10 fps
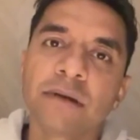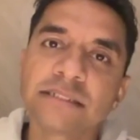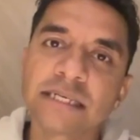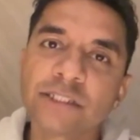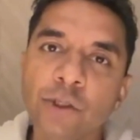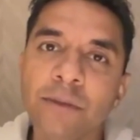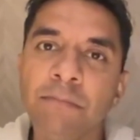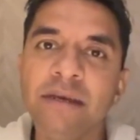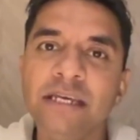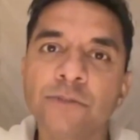because as
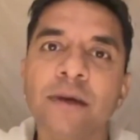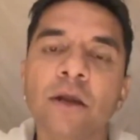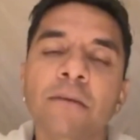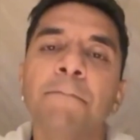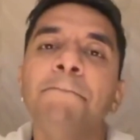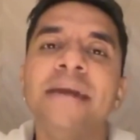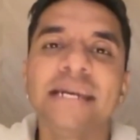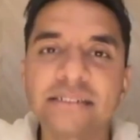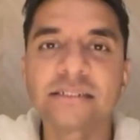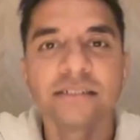human beings, we're not
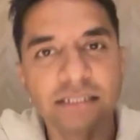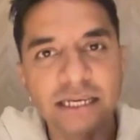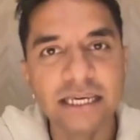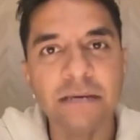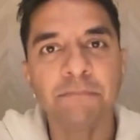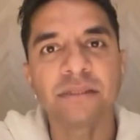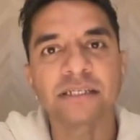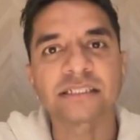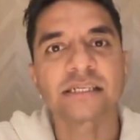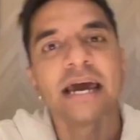meant to keep
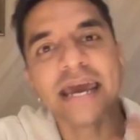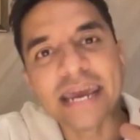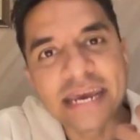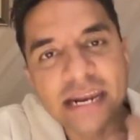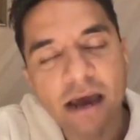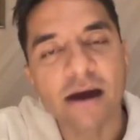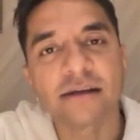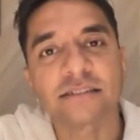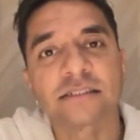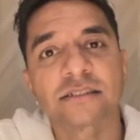this in
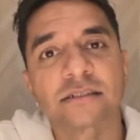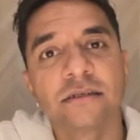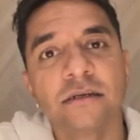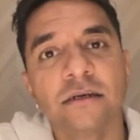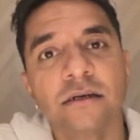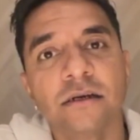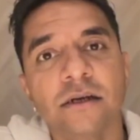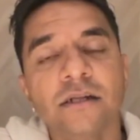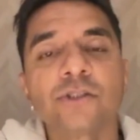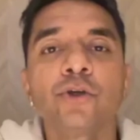us.
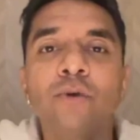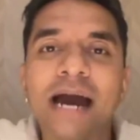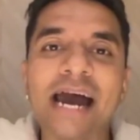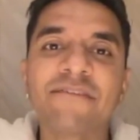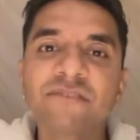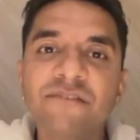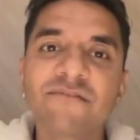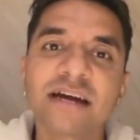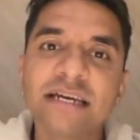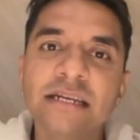So you have to
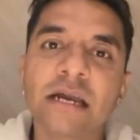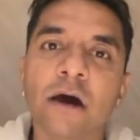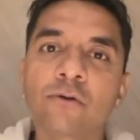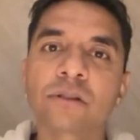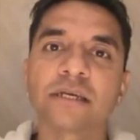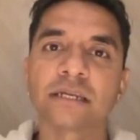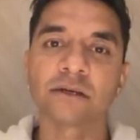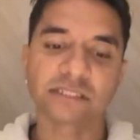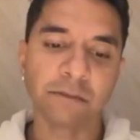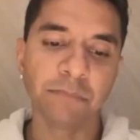find an outlet.
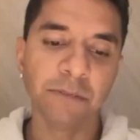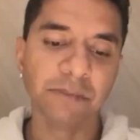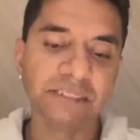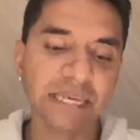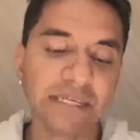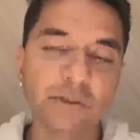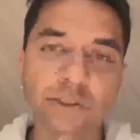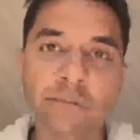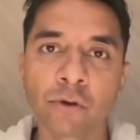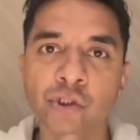Now, some people take those
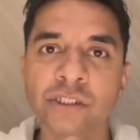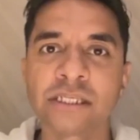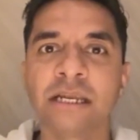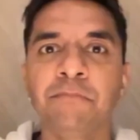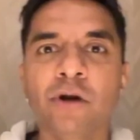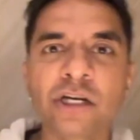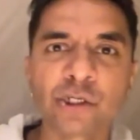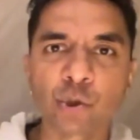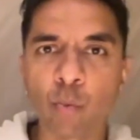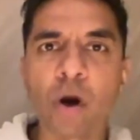emotions and they put it
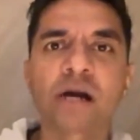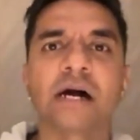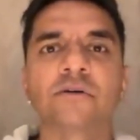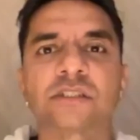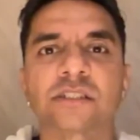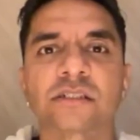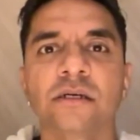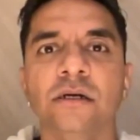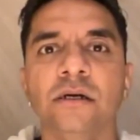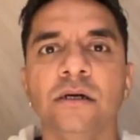into workouts.